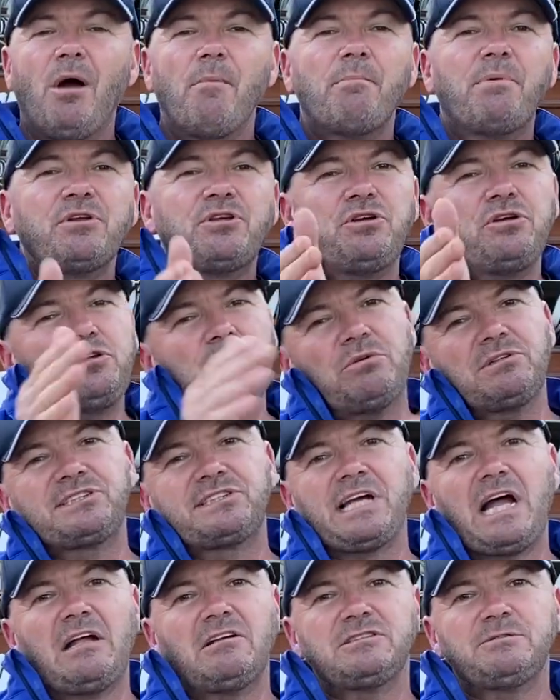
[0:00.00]
But you do a
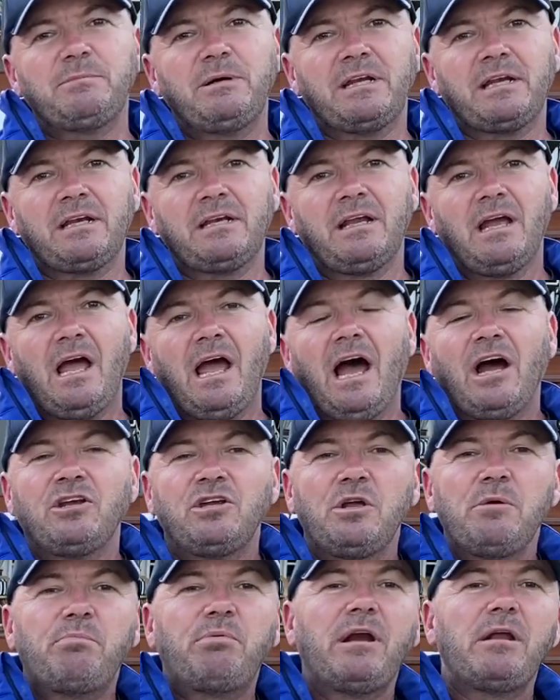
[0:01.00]
sales meeting and
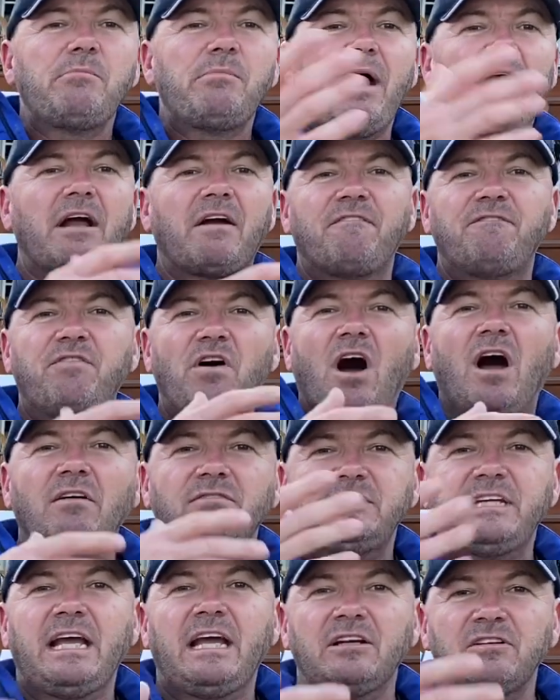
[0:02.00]
you bring back a 5,
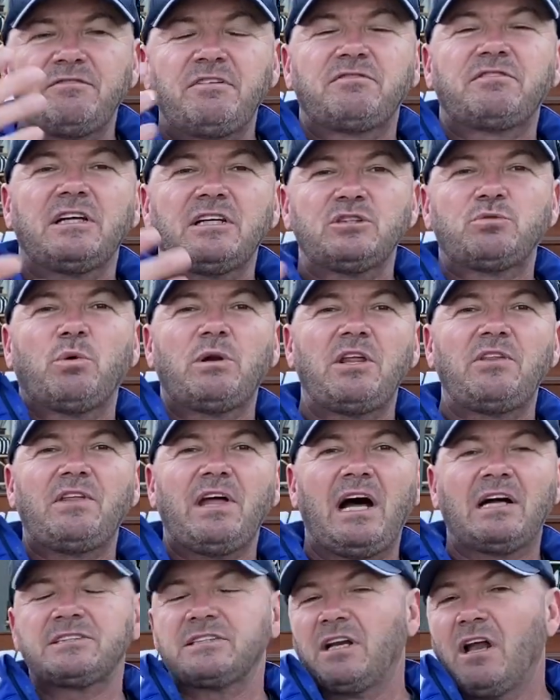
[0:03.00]
10, 15,
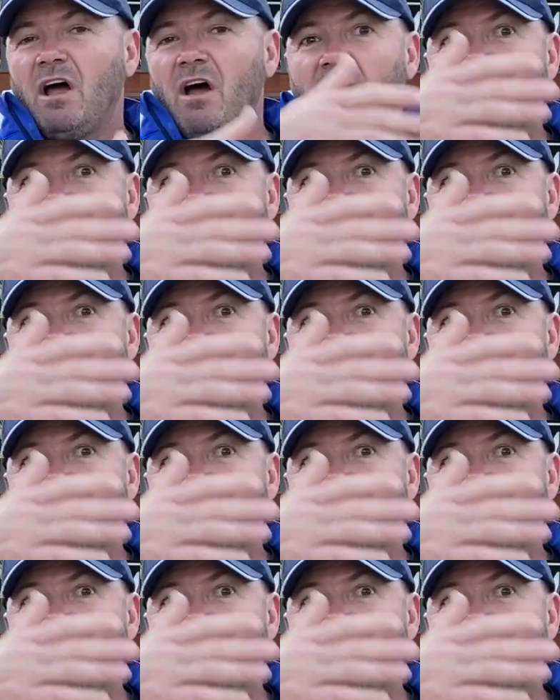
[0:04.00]
20,000,